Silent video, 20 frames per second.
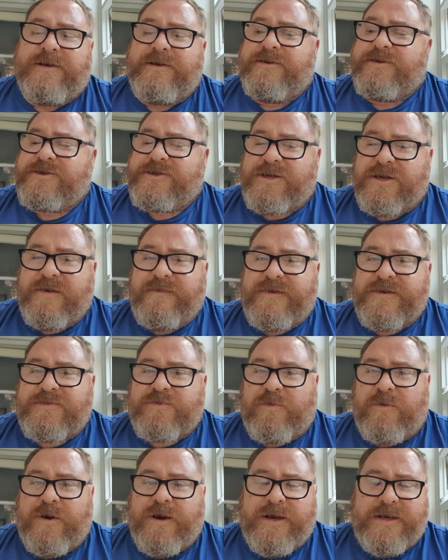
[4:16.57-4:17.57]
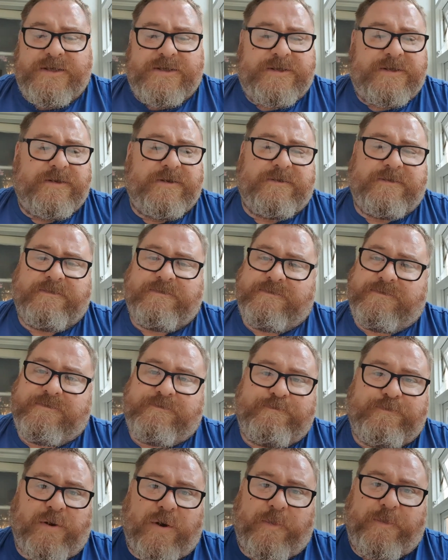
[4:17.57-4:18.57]
Service wise,
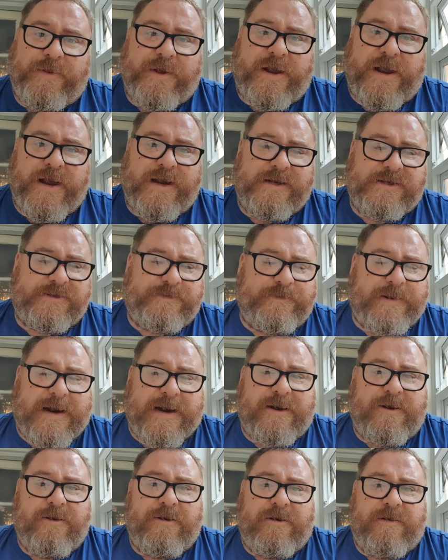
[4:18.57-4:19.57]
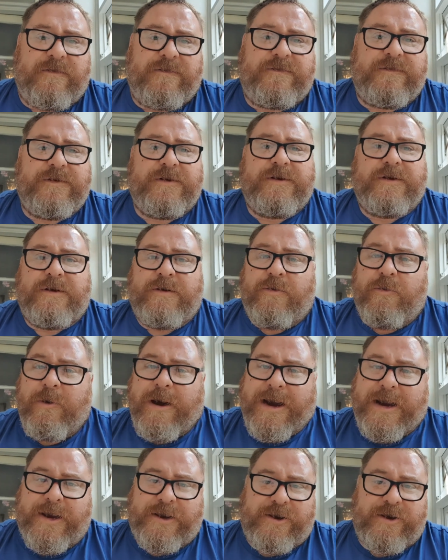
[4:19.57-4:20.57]
pop the case back off,
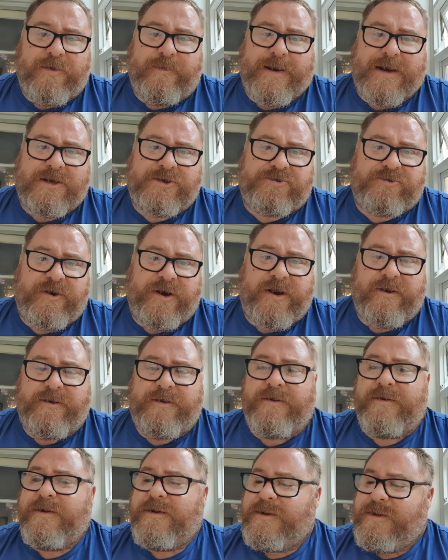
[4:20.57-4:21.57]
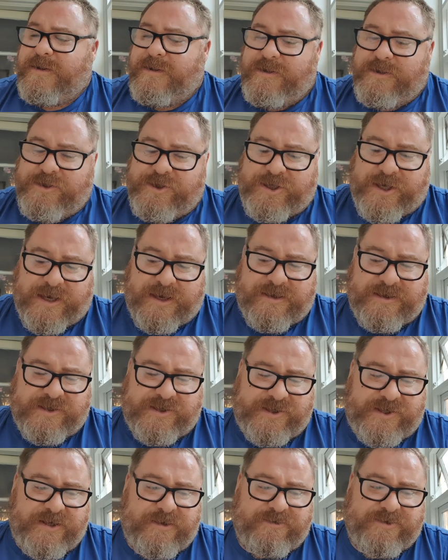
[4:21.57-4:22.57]
whack a new battery in, check the
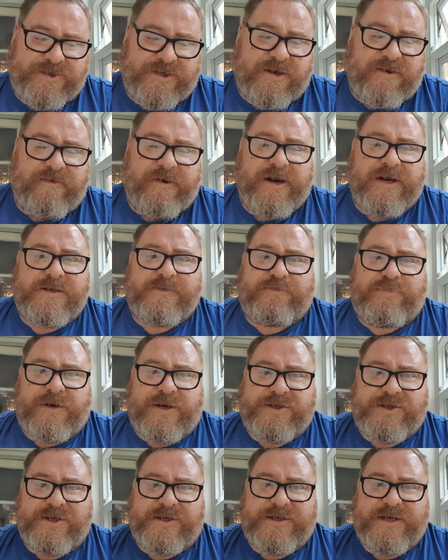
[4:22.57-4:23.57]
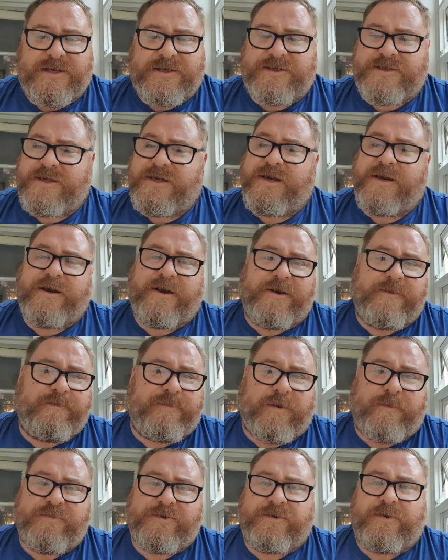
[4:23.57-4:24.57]
seals are correct, pressure test it, and
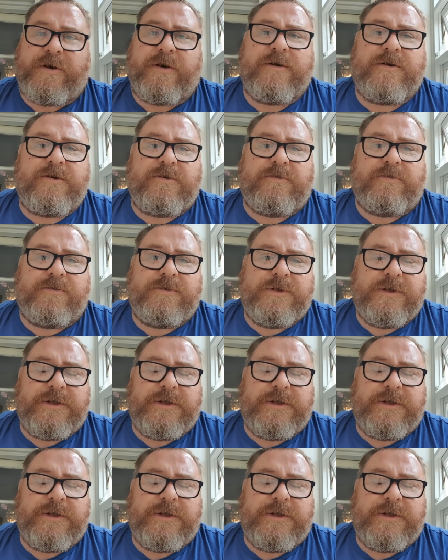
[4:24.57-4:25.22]
Bob's your uncle.